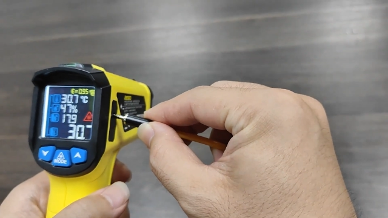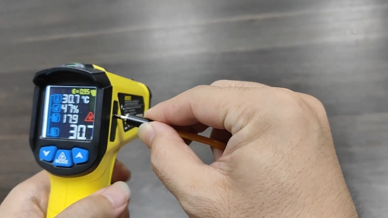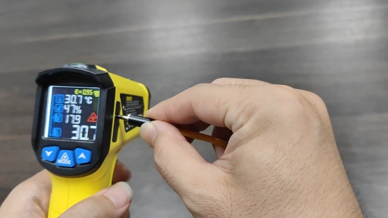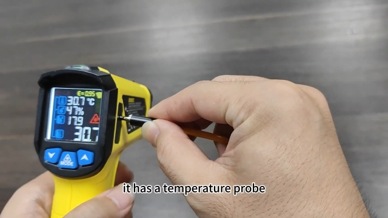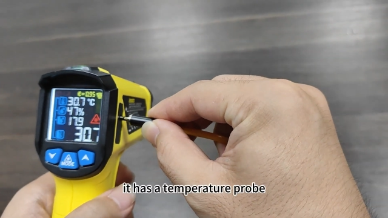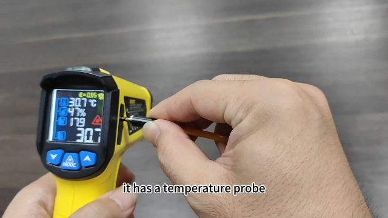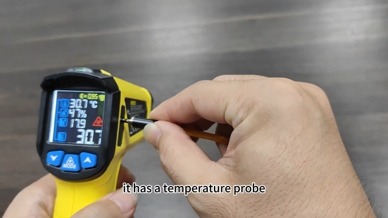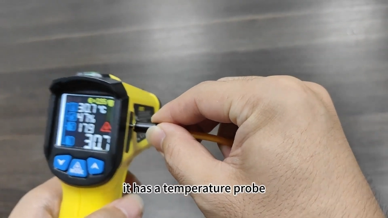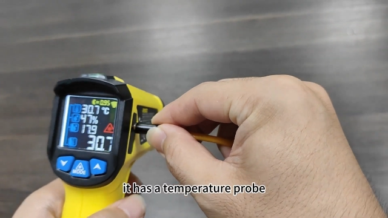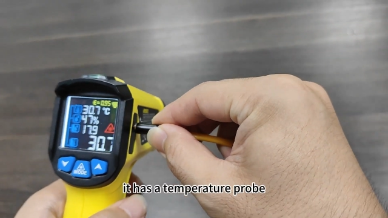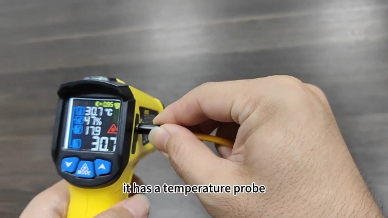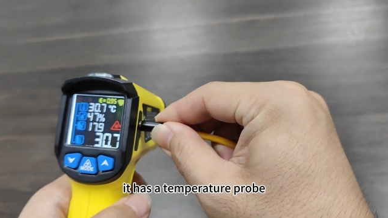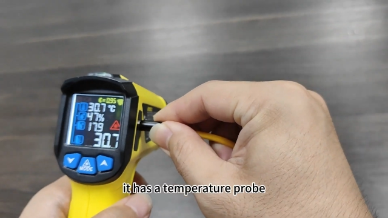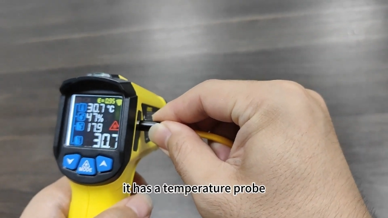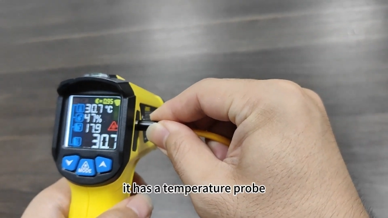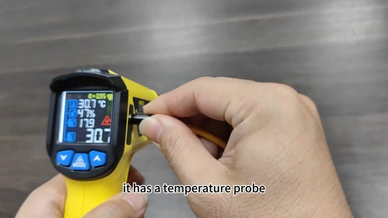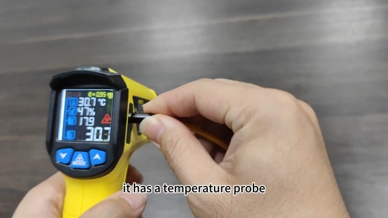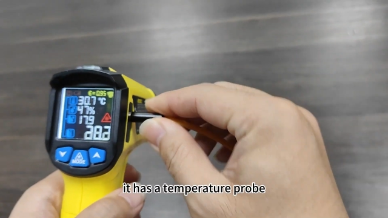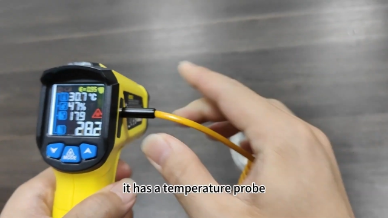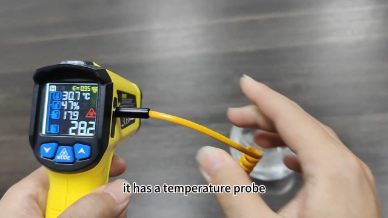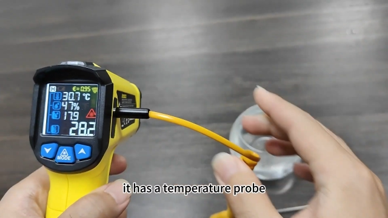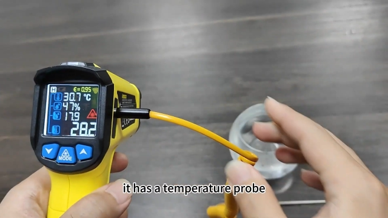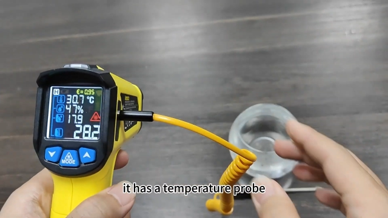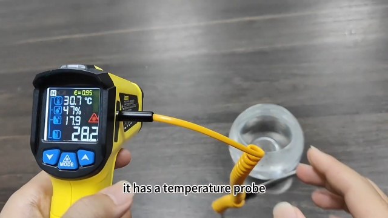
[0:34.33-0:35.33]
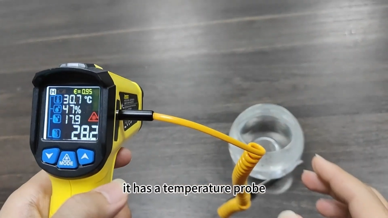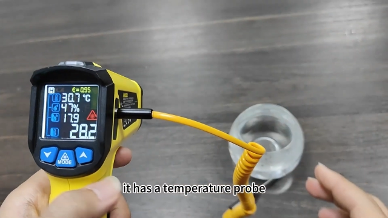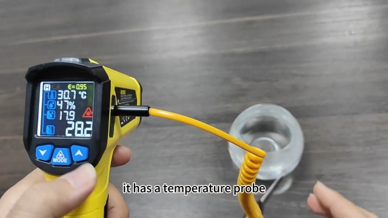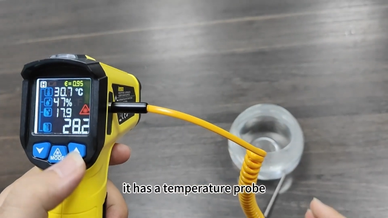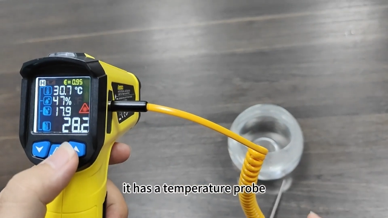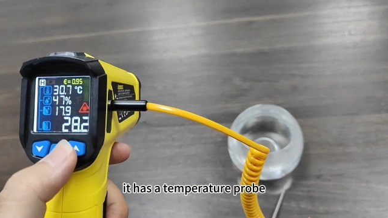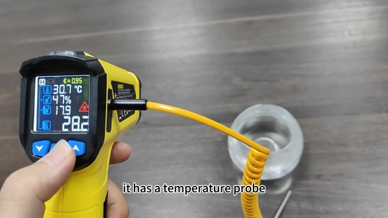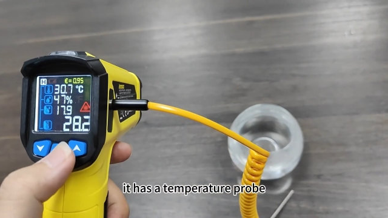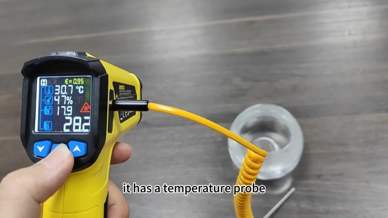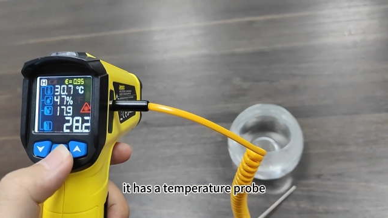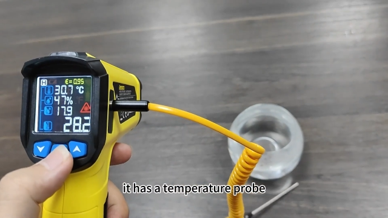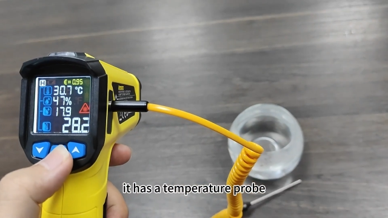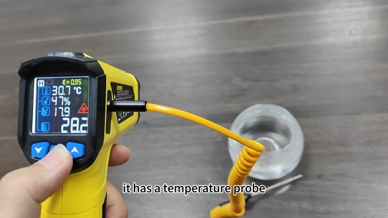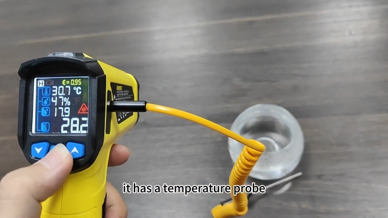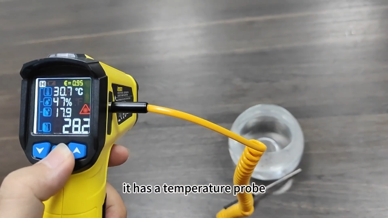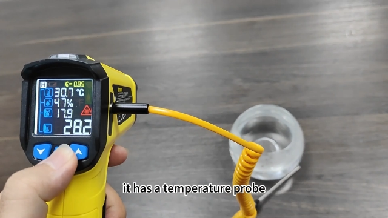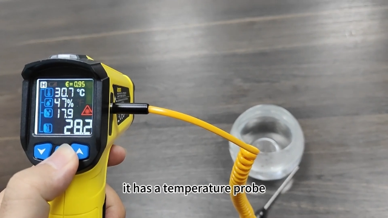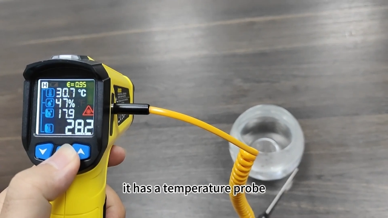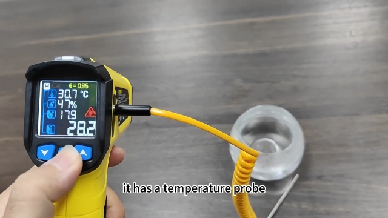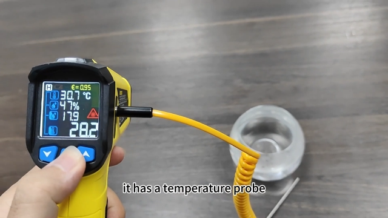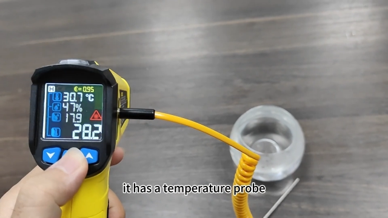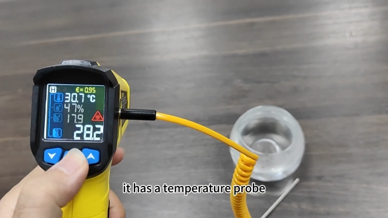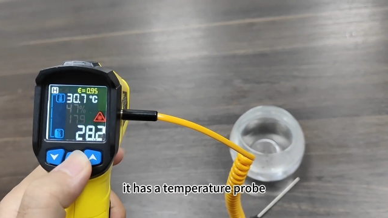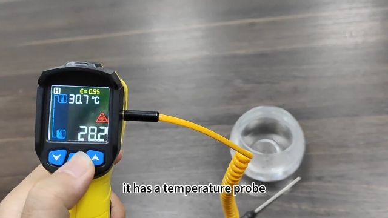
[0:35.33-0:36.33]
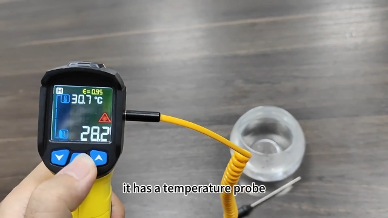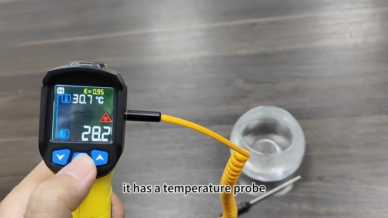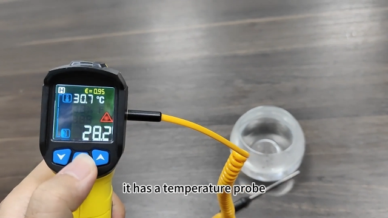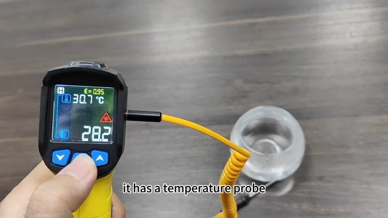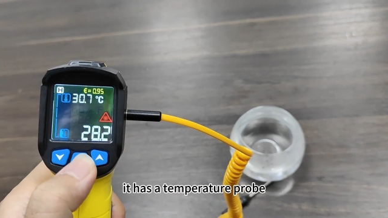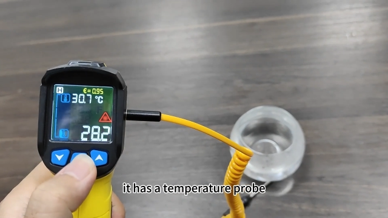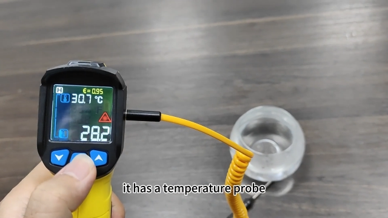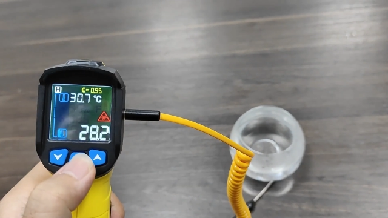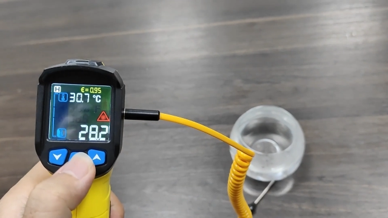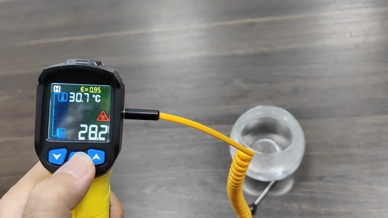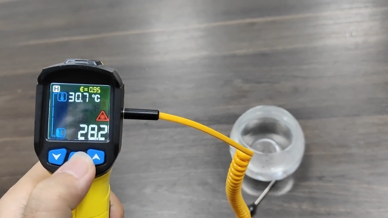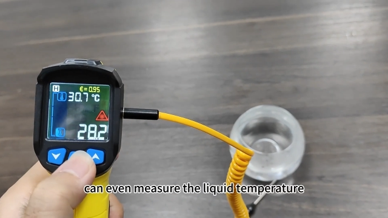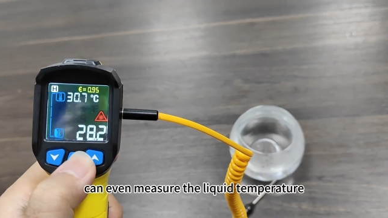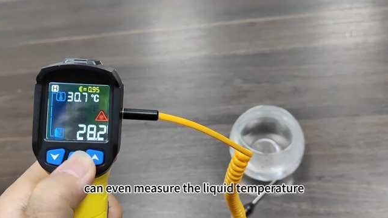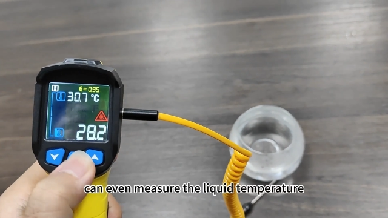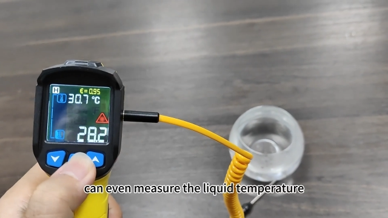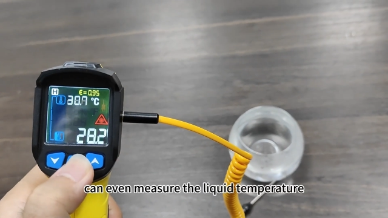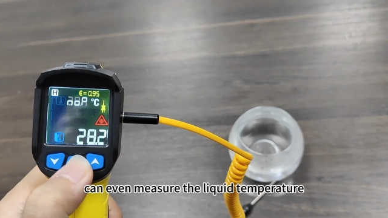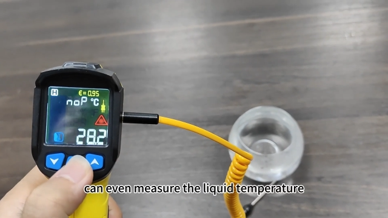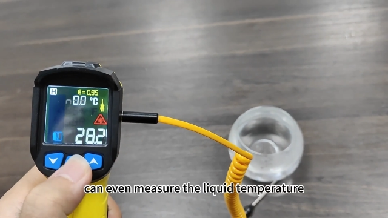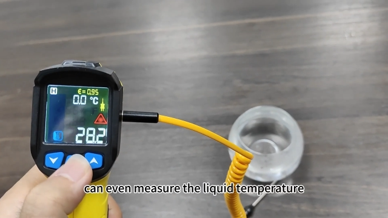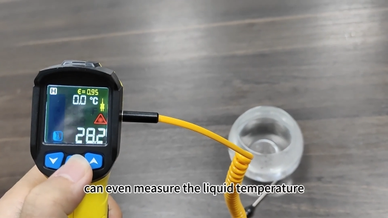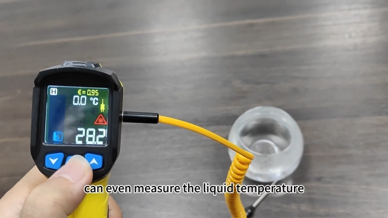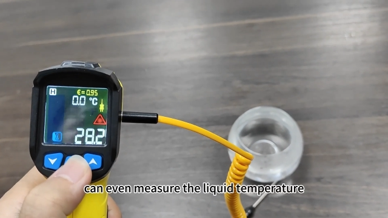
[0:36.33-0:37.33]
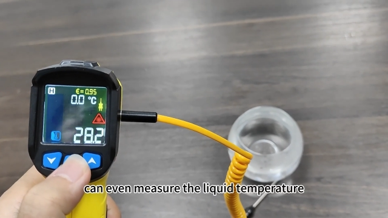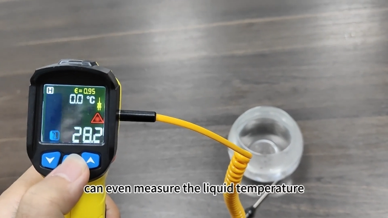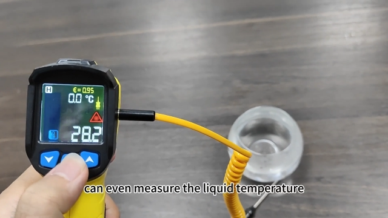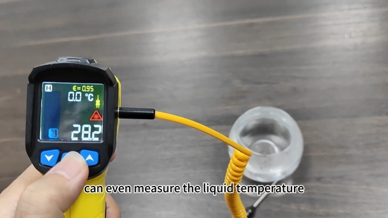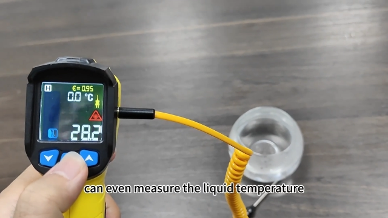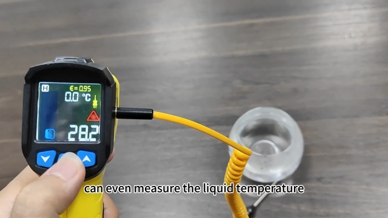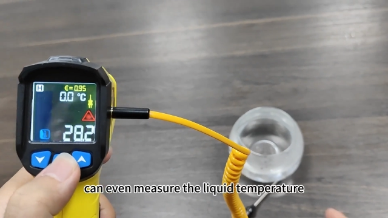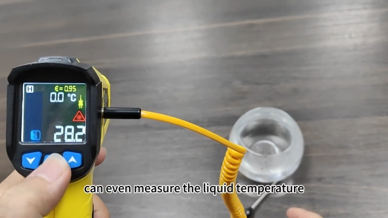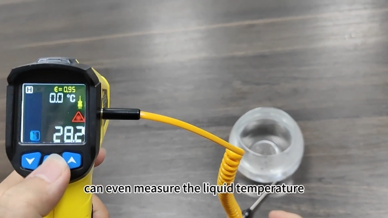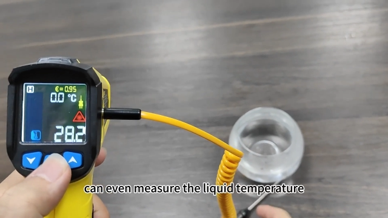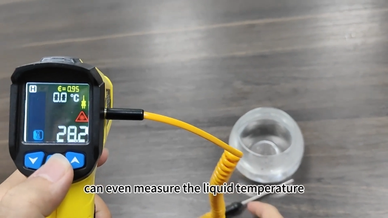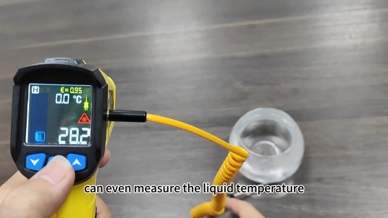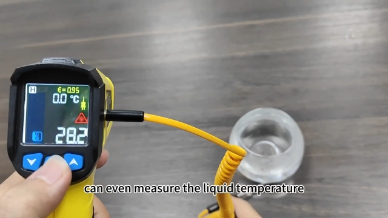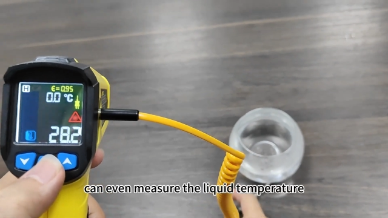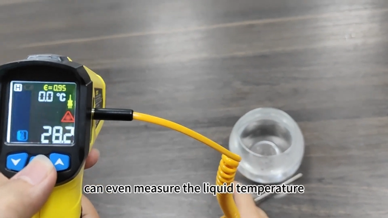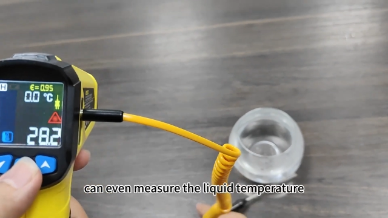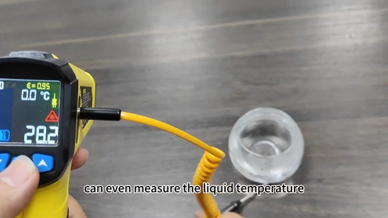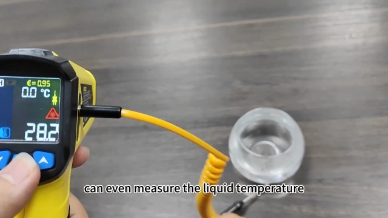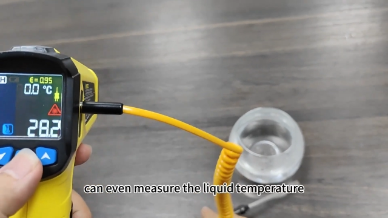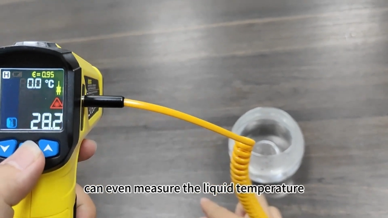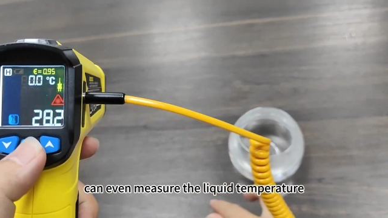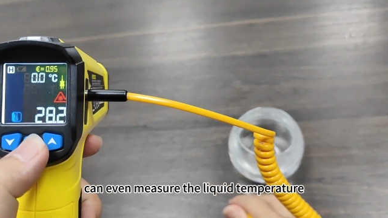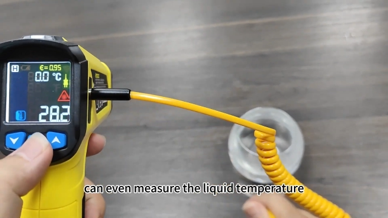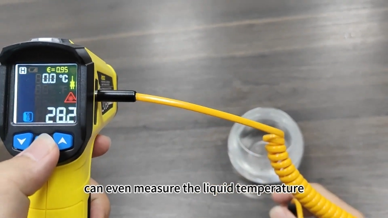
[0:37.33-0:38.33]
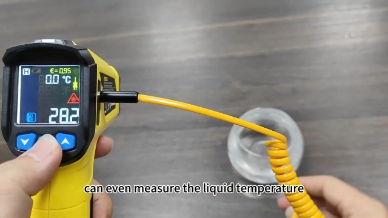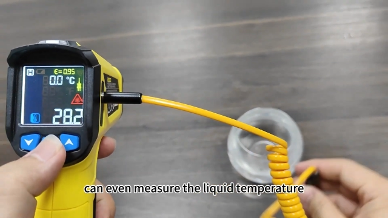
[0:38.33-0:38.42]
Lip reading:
Nobody's mouth can be seen.